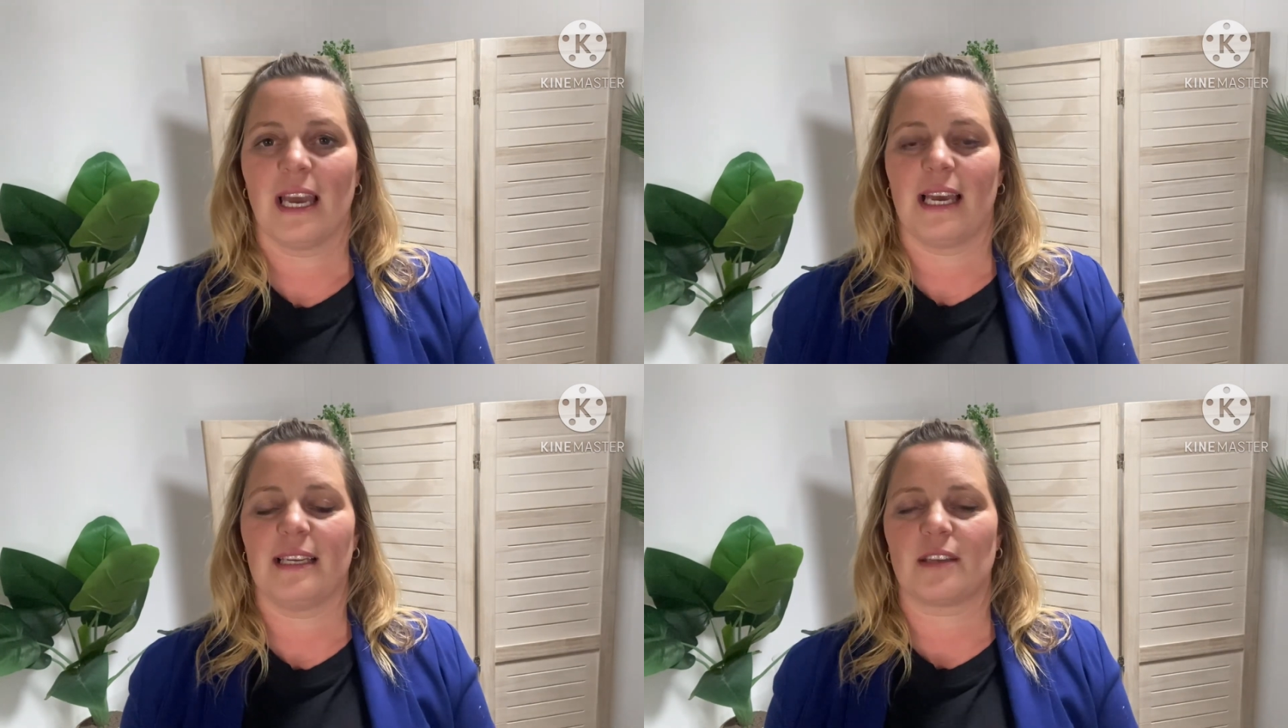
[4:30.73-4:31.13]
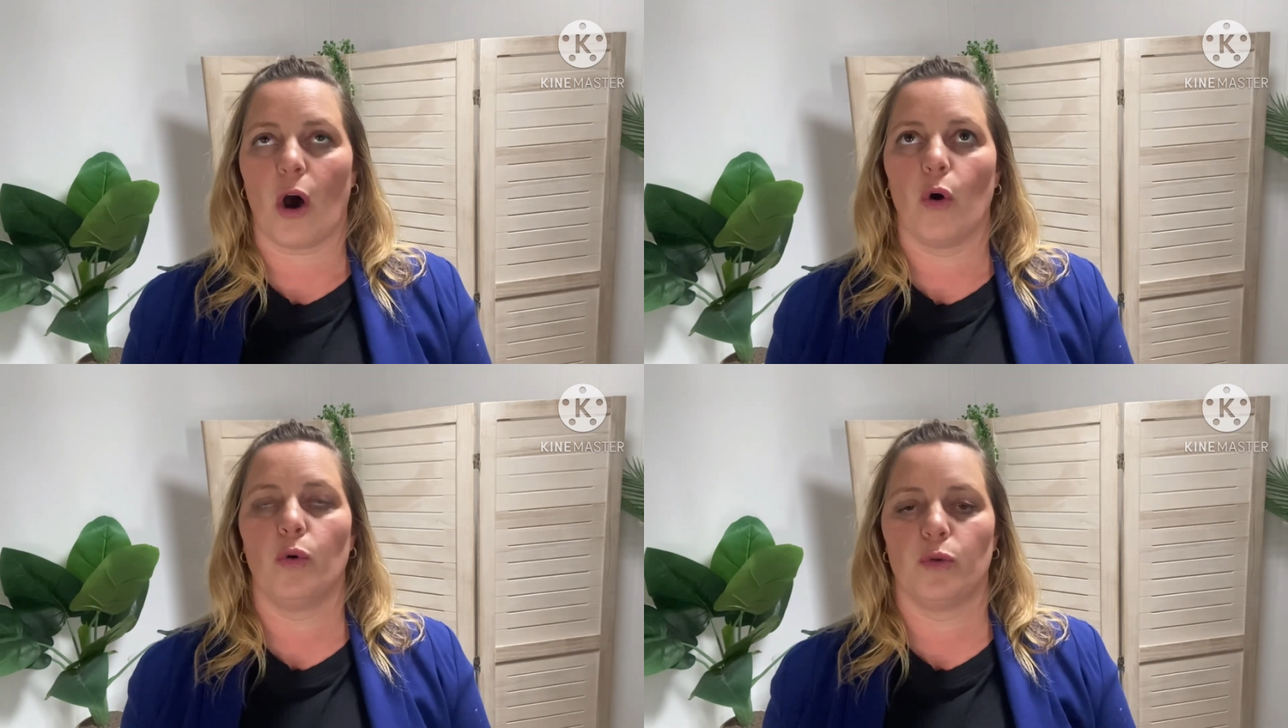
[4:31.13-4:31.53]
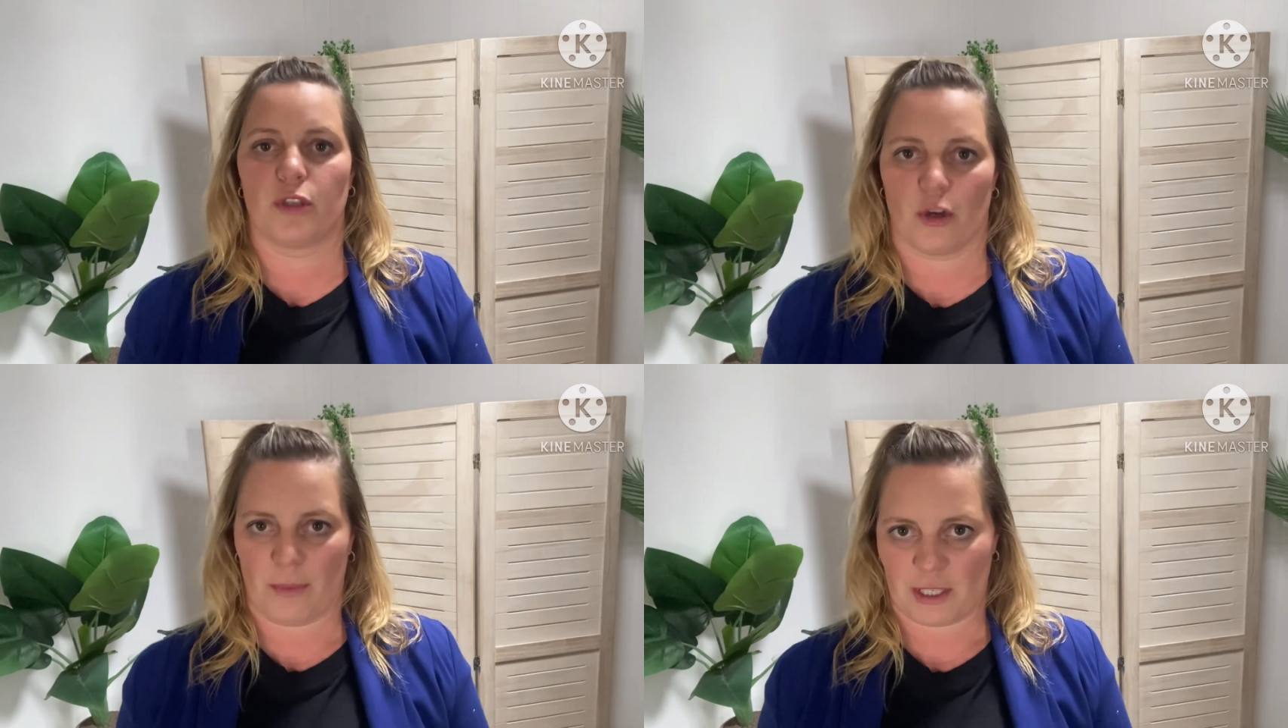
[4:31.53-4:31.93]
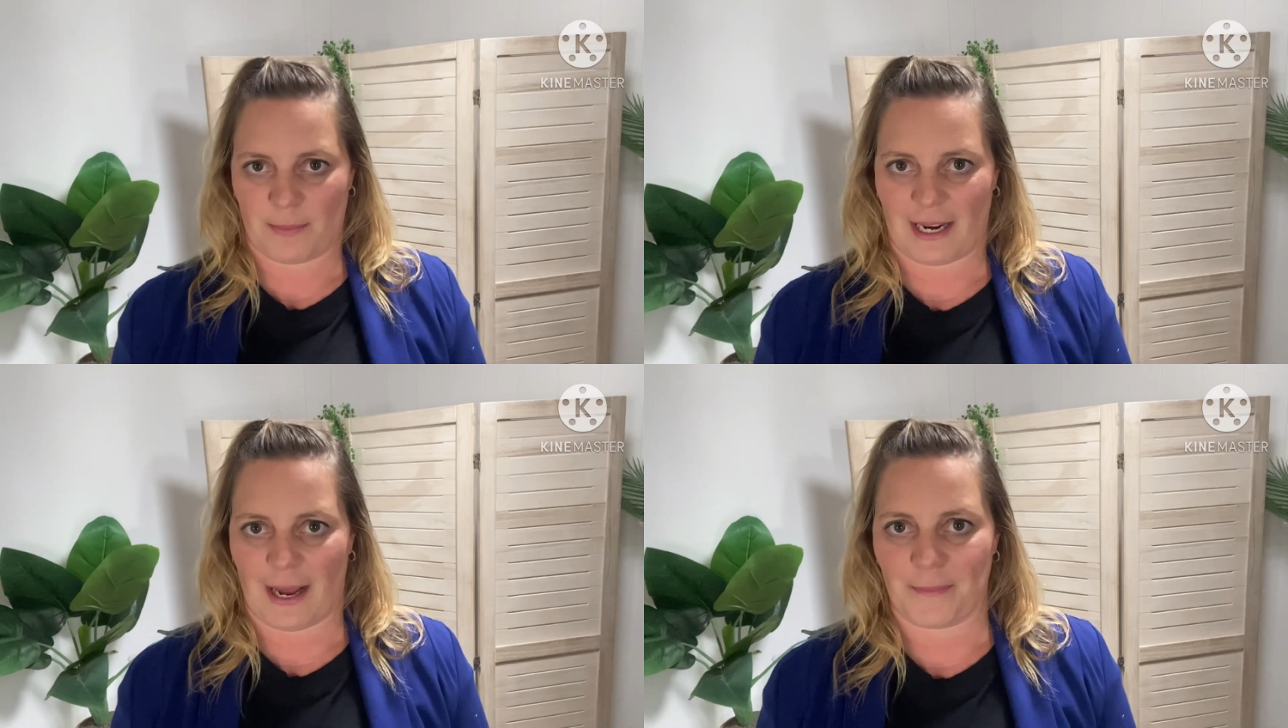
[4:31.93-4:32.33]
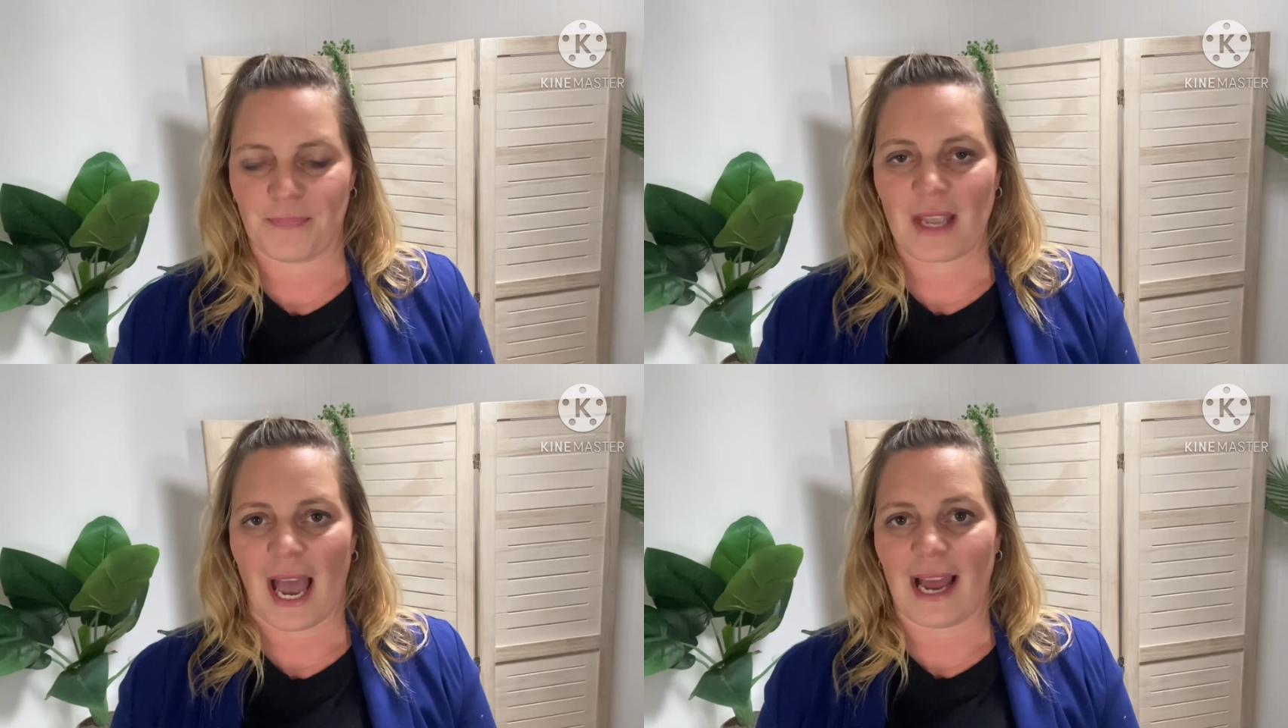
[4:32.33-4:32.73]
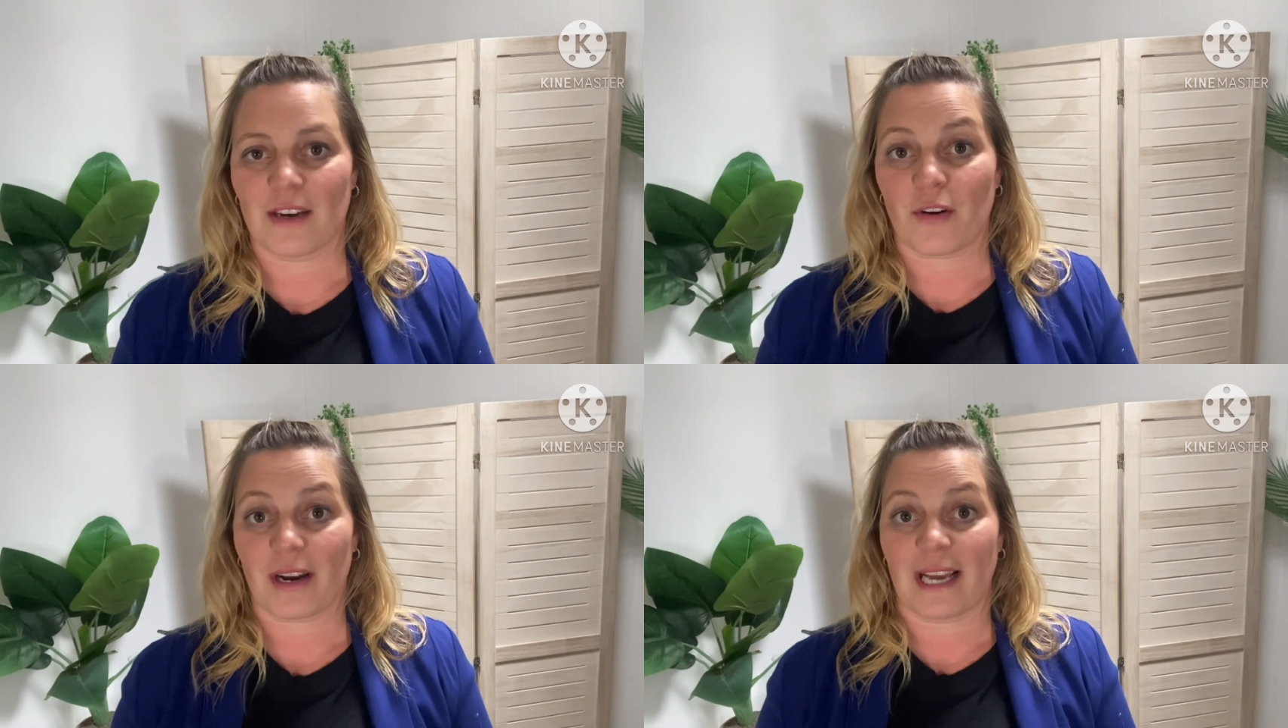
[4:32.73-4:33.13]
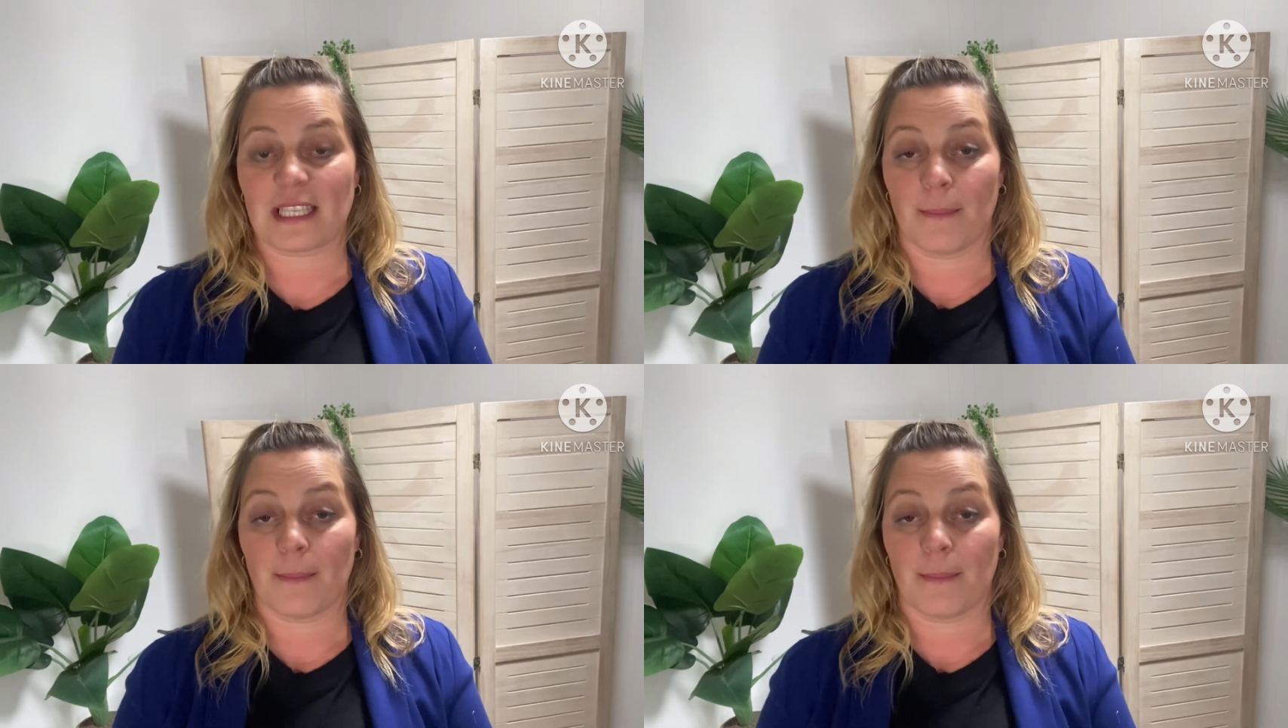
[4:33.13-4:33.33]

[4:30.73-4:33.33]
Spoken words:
is so much better and creates